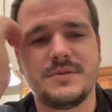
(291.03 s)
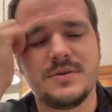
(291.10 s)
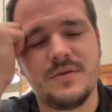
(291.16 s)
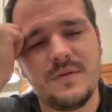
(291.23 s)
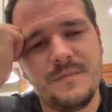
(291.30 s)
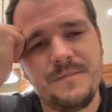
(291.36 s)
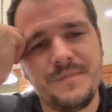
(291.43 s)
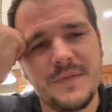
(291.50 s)

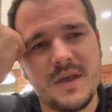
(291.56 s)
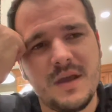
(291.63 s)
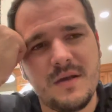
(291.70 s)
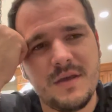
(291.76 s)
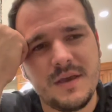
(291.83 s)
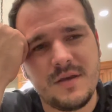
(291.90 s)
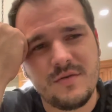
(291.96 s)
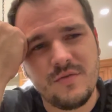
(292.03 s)
So,
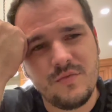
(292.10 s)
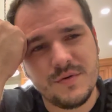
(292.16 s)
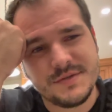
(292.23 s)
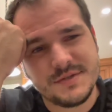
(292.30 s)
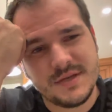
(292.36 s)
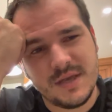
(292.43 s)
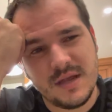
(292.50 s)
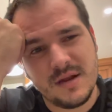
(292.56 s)
who
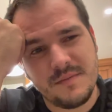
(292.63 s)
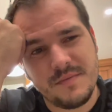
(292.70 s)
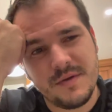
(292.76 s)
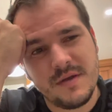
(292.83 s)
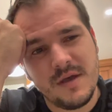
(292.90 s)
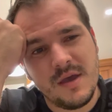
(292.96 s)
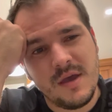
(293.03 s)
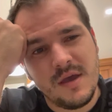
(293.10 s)
wants to get up
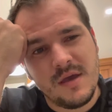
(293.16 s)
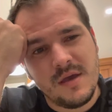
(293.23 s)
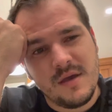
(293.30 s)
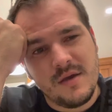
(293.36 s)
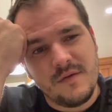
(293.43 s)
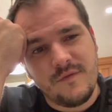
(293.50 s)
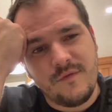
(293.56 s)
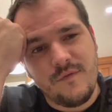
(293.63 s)
at
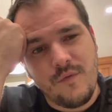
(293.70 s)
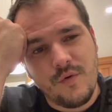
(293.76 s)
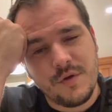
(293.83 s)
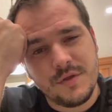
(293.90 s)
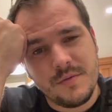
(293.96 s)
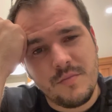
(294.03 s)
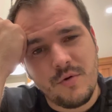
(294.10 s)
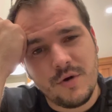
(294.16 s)
4
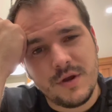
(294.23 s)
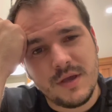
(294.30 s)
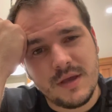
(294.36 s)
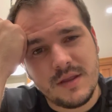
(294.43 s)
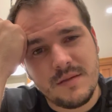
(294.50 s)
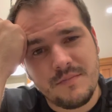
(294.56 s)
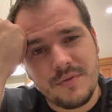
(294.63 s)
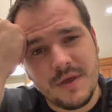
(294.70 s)
in the morning
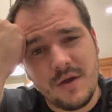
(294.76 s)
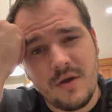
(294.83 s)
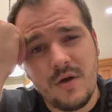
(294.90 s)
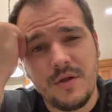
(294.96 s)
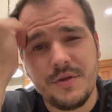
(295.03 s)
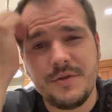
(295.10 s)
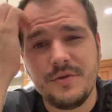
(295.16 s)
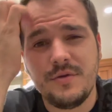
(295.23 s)
and then play
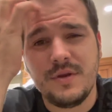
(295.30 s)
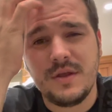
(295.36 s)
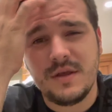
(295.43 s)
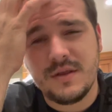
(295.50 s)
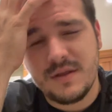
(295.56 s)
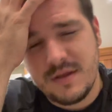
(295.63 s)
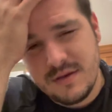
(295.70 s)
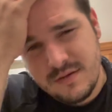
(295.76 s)
Call of
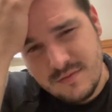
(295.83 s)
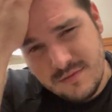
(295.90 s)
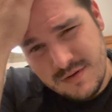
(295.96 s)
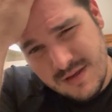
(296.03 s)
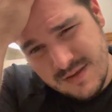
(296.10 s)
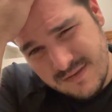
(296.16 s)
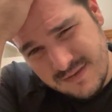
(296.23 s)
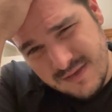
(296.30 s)
Duty, and then
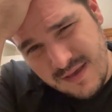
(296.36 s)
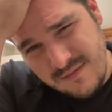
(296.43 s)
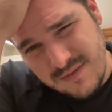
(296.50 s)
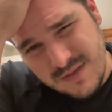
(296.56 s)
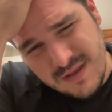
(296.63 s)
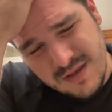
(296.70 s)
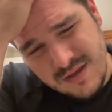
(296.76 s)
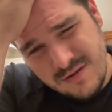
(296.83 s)
at 7?